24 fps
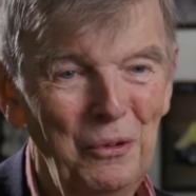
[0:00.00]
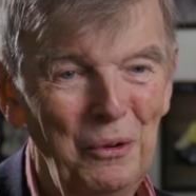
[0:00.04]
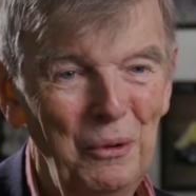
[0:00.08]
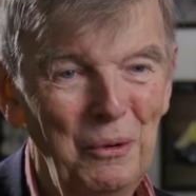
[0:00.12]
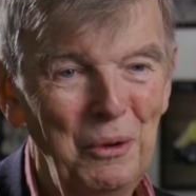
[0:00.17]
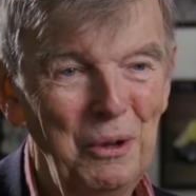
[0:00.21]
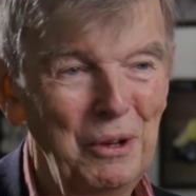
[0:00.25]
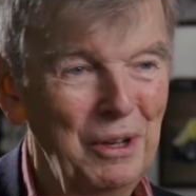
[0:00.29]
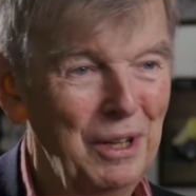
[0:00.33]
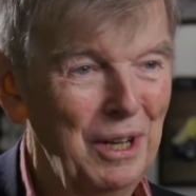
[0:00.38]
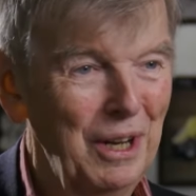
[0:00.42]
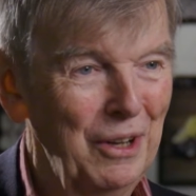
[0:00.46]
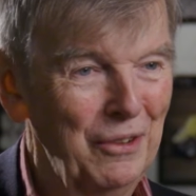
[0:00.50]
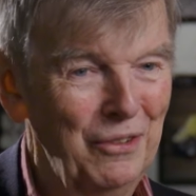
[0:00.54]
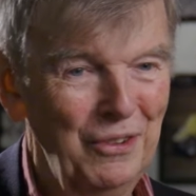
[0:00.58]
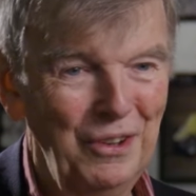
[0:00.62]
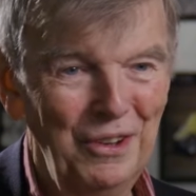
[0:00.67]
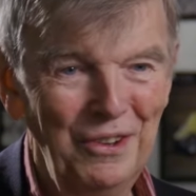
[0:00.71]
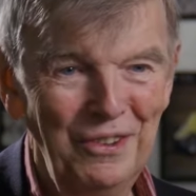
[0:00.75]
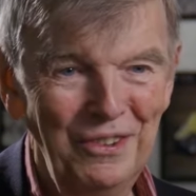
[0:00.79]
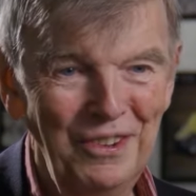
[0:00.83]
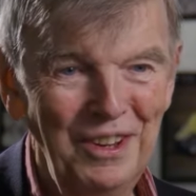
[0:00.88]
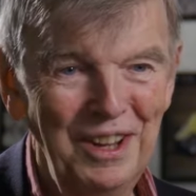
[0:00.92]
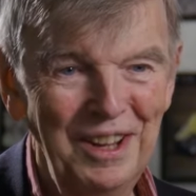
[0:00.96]
So you can
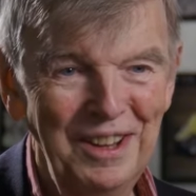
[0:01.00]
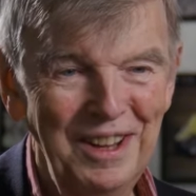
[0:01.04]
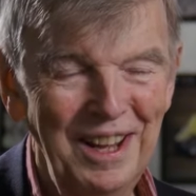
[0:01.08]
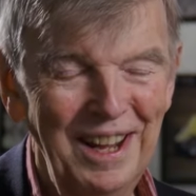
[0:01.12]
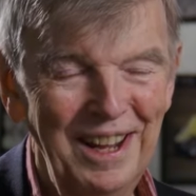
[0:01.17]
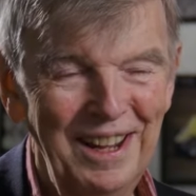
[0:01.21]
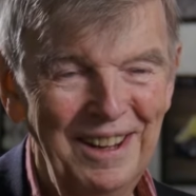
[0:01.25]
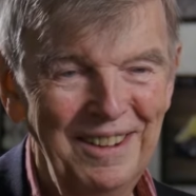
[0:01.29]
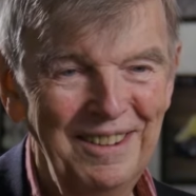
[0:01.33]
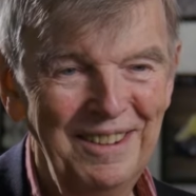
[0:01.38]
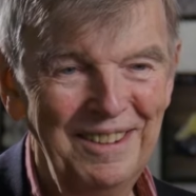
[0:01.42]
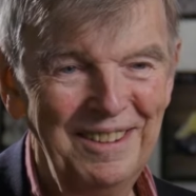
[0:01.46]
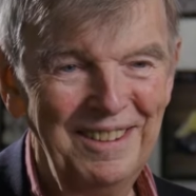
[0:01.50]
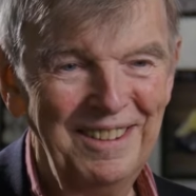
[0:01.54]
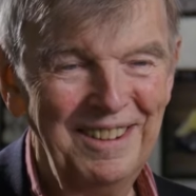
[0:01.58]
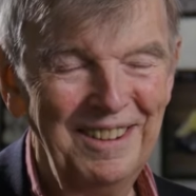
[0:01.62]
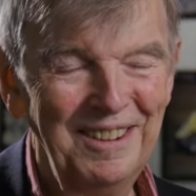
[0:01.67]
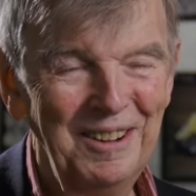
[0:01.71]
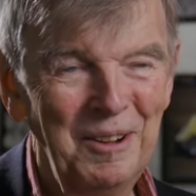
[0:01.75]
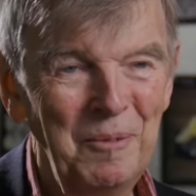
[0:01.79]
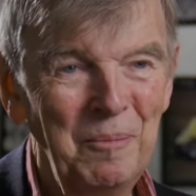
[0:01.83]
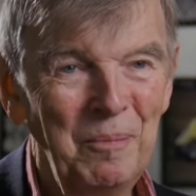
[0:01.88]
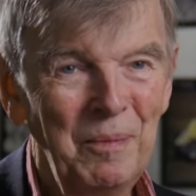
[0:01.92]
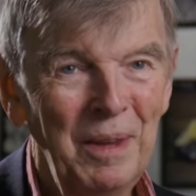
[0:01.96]
actually see that,
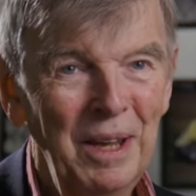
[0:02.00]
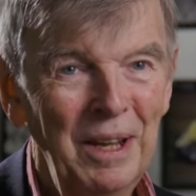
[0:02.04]
and